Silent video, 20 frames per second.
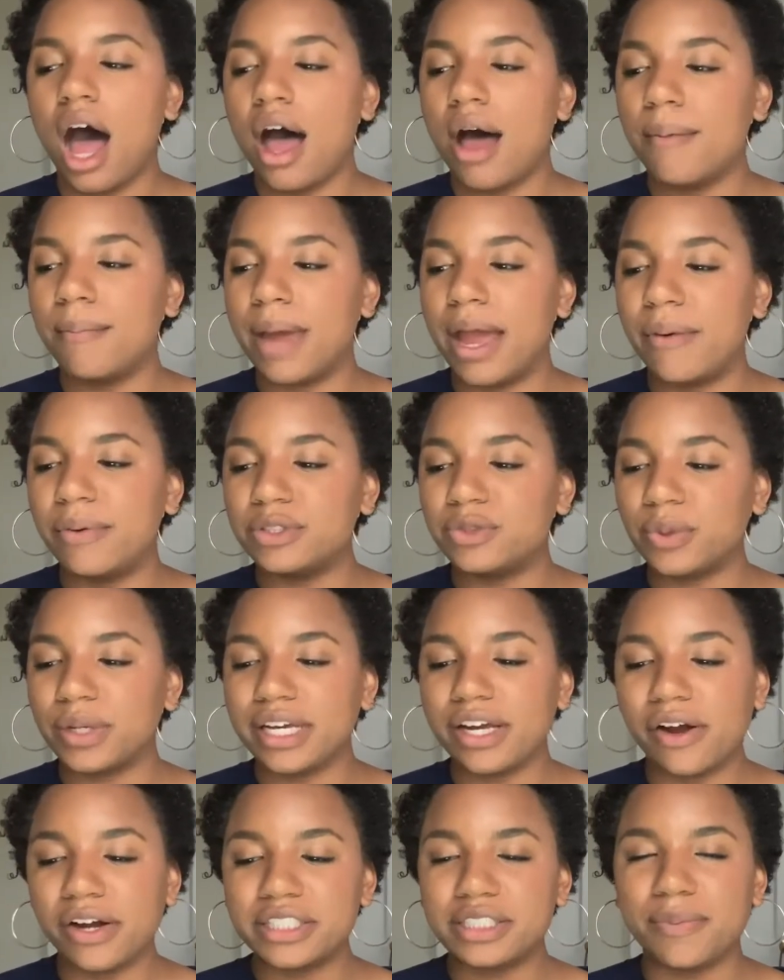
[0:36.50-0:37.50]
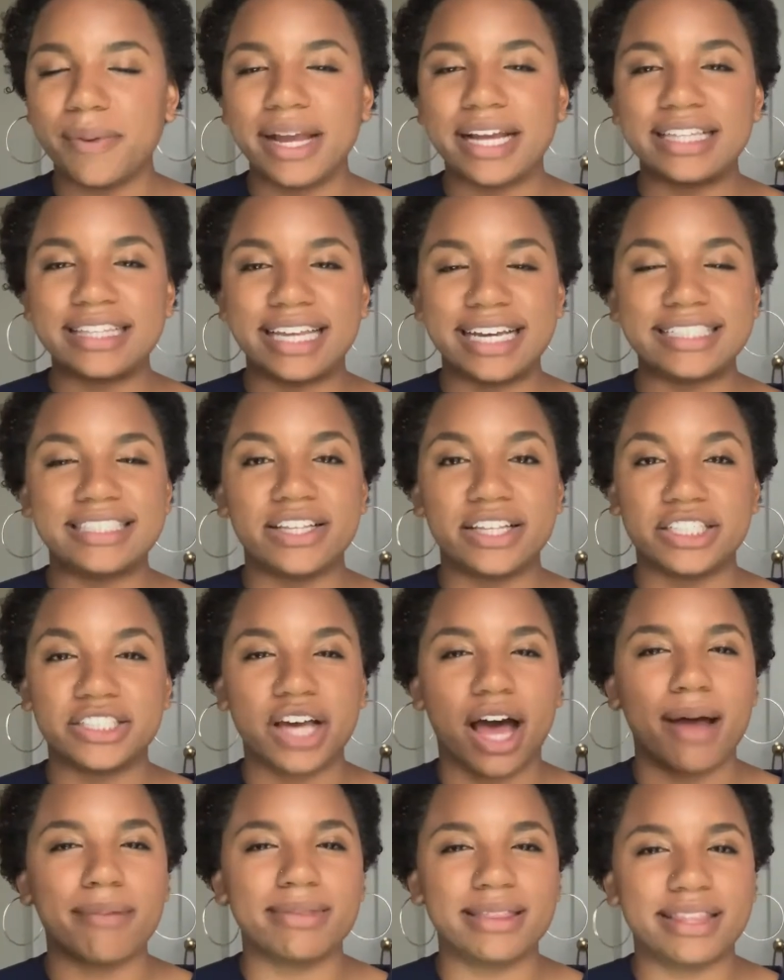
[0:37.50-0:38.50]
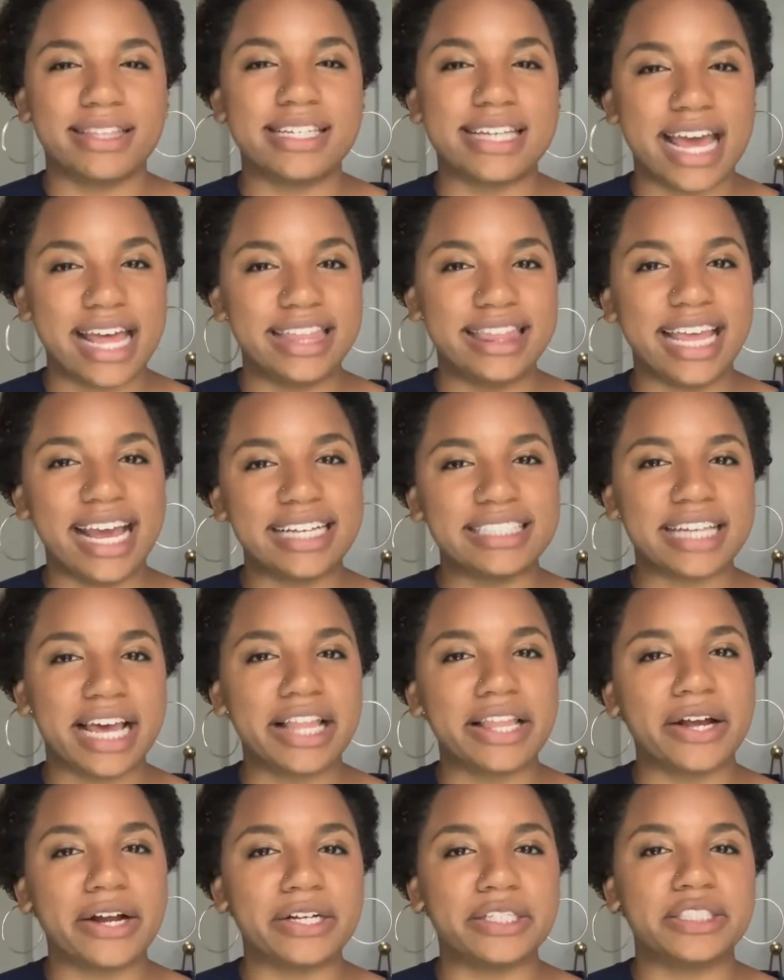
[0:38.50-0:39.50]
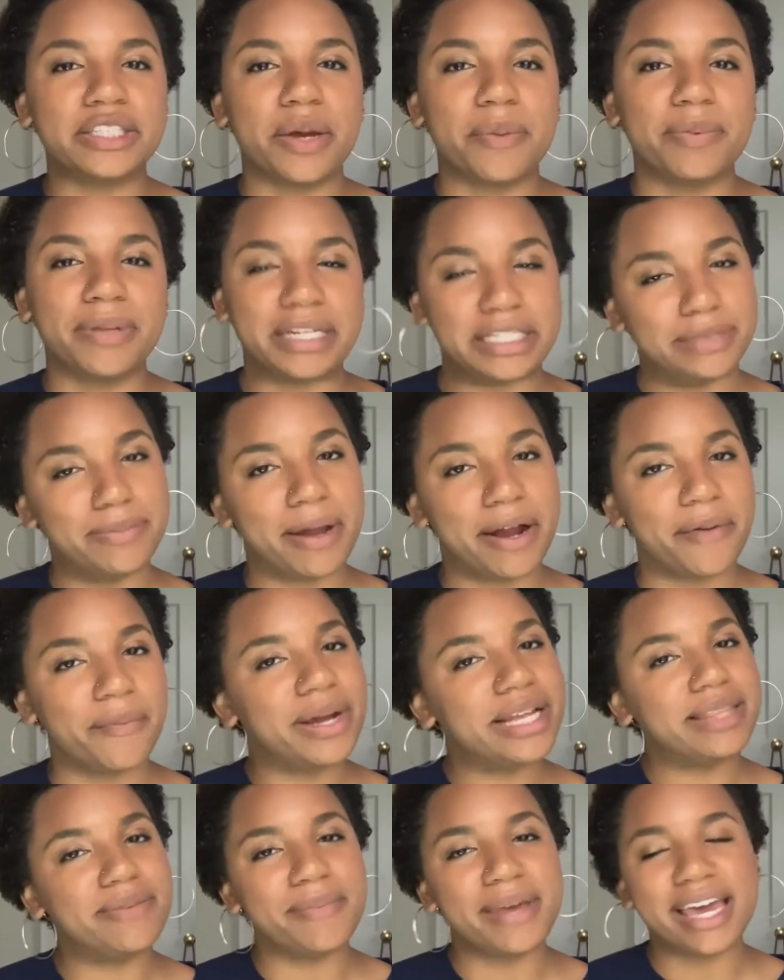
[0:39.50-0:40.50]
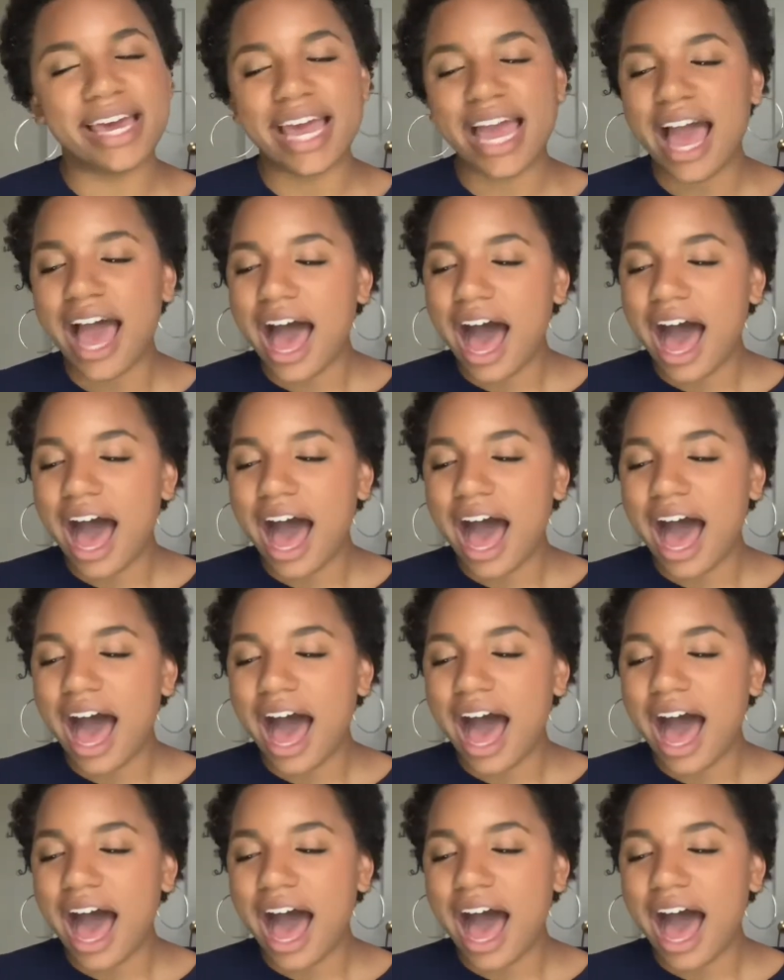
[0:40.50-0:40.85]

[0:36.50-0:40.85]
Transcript: It was really hard to make a list of the top 10 things I learned, so please bear with me.